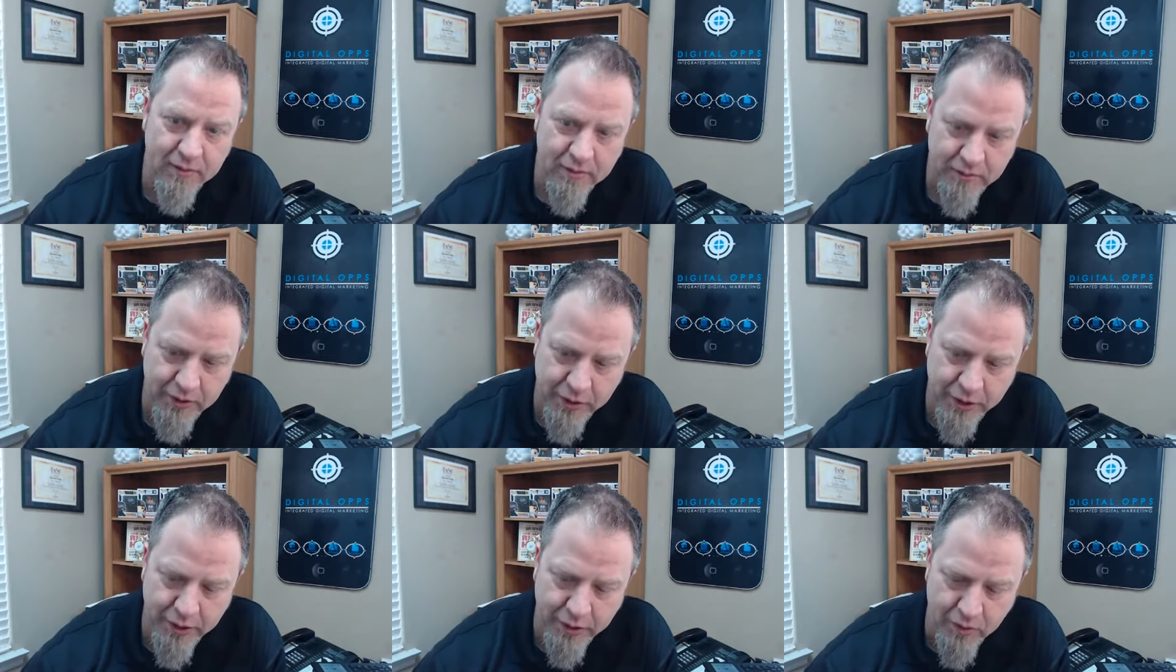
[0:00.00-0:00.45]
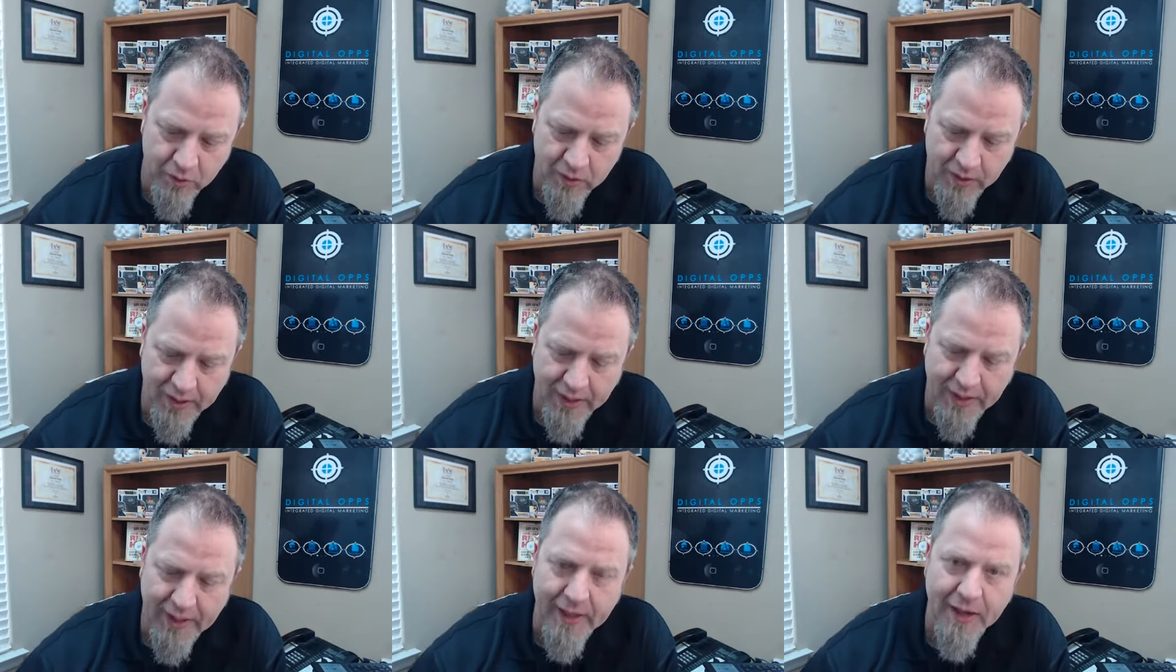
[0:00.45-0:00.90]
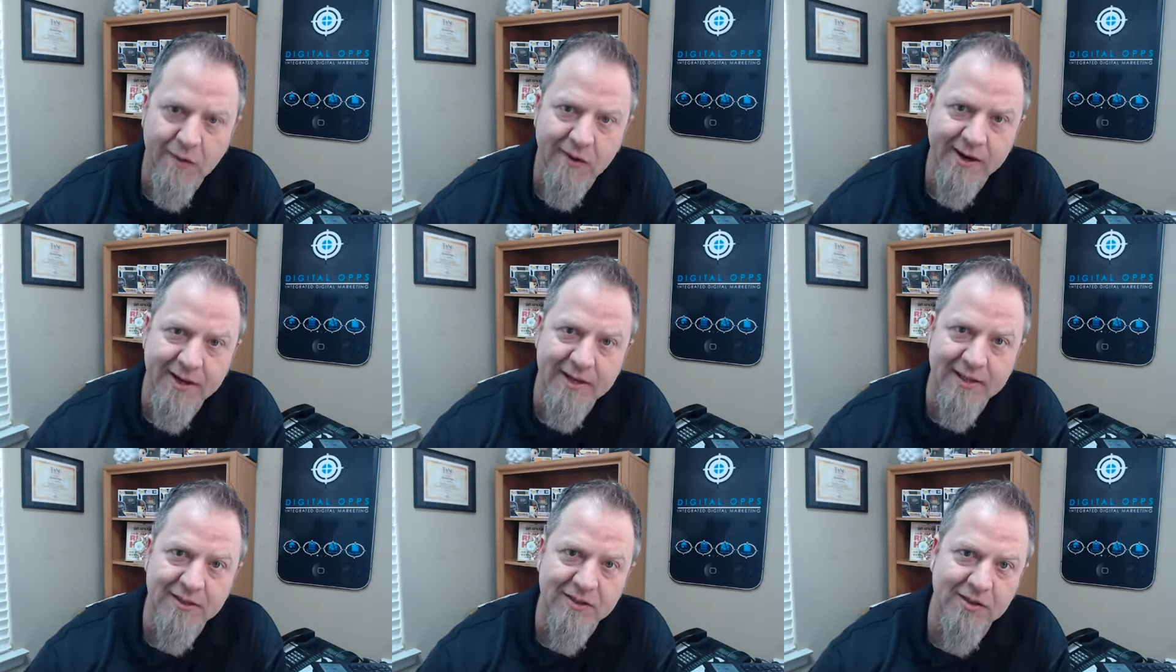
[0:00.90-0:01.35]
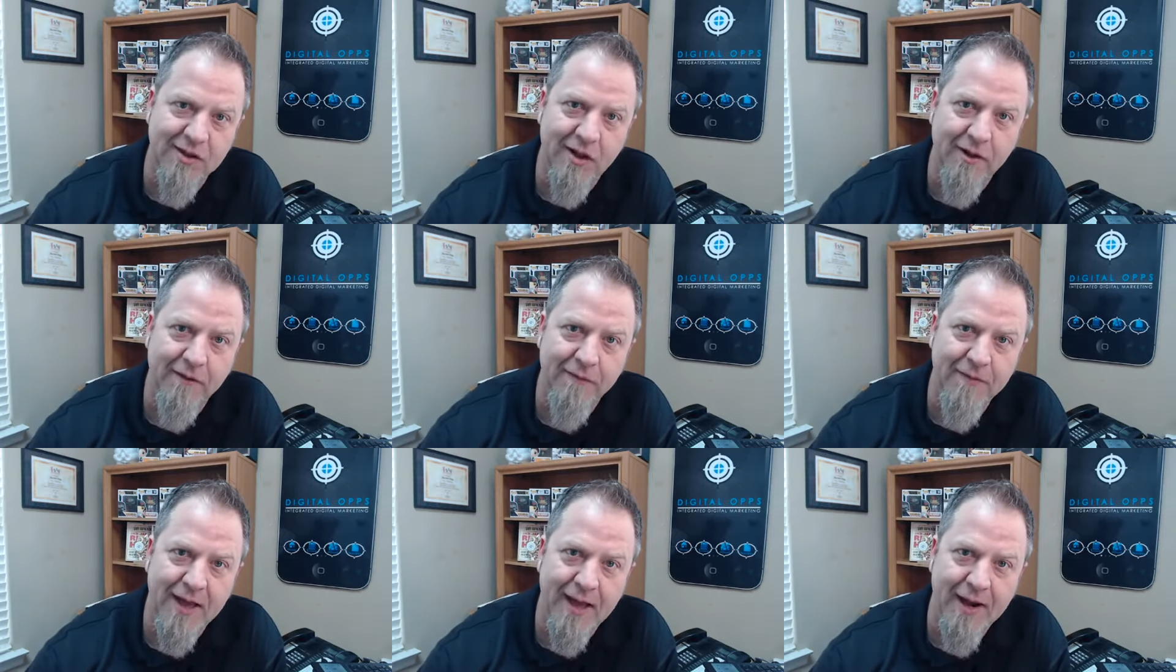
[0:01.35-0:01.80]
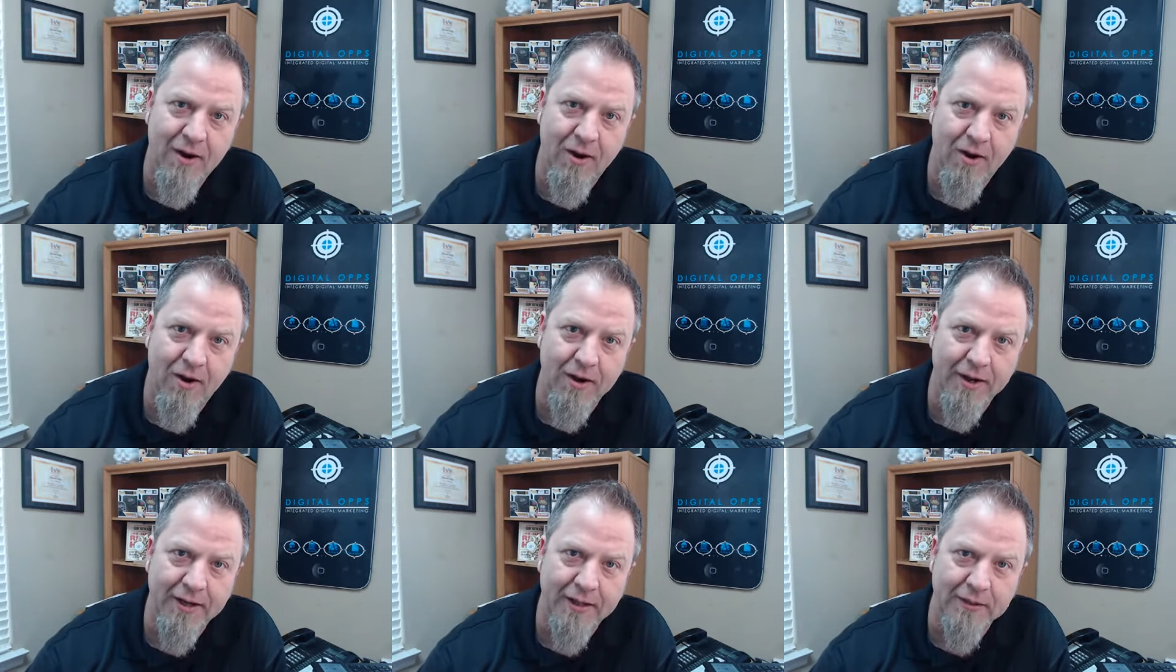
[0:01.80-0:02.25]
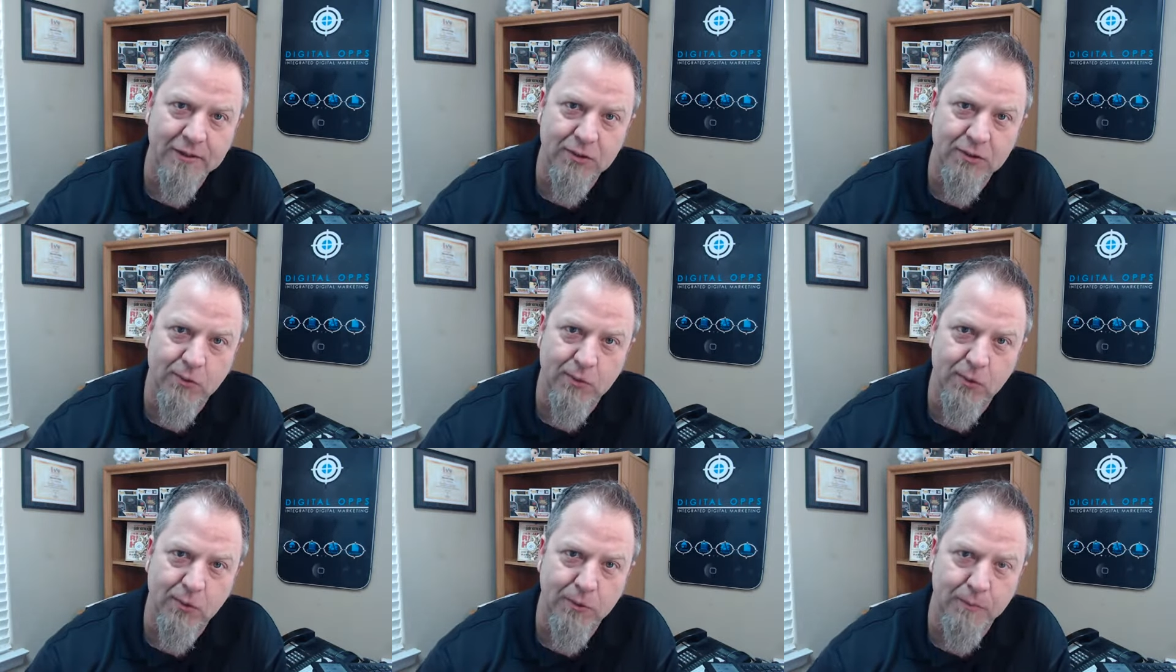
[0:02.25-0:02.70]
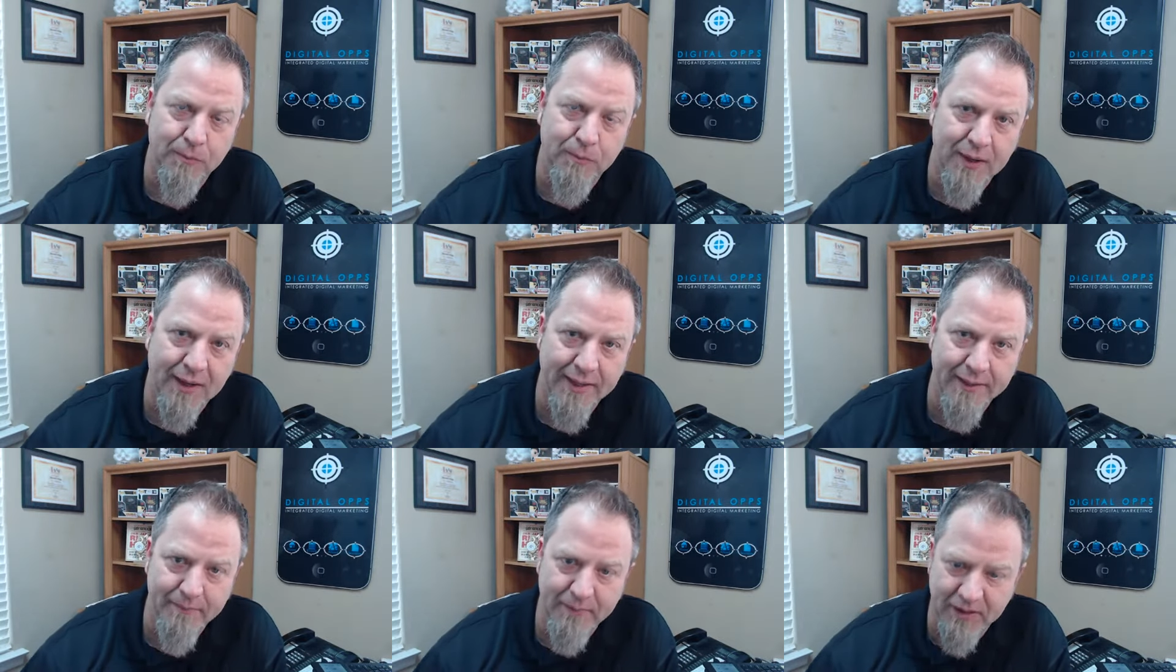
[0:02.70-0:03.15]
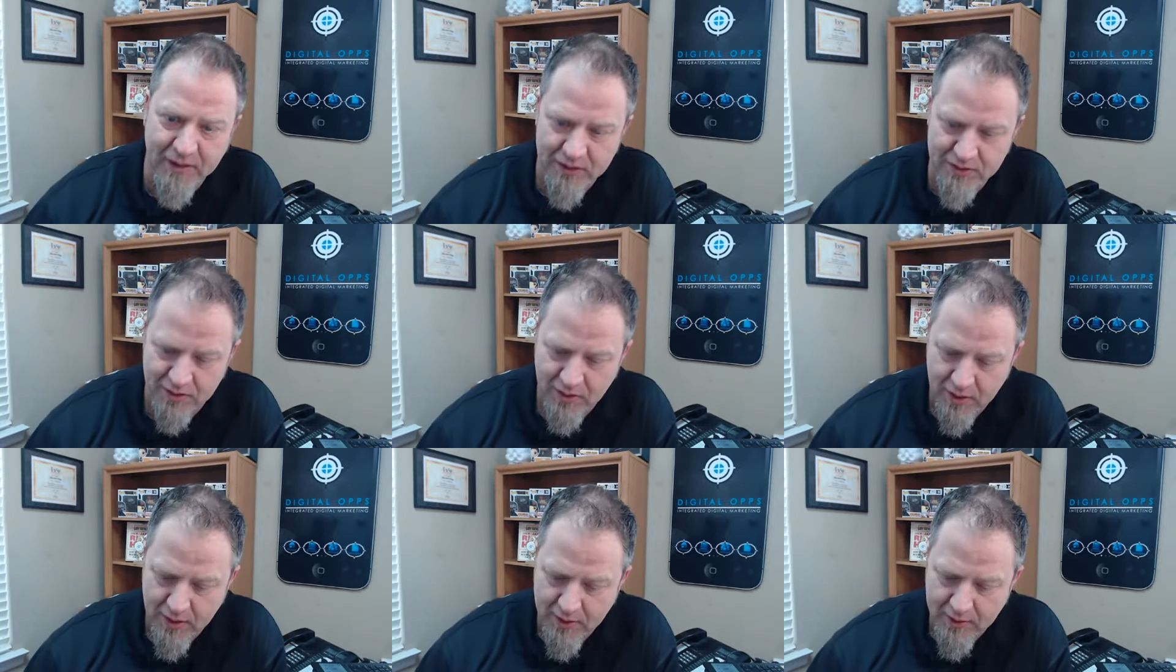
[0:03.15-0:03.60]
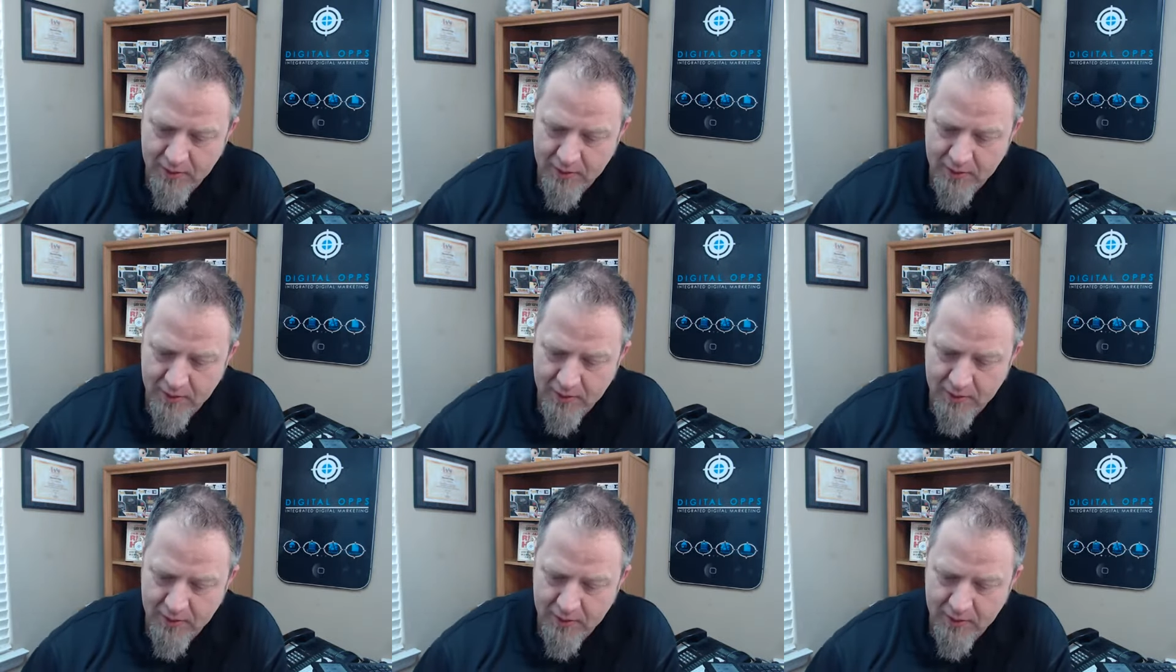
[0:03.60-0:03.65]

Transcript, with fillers: you know areas of that audience group right because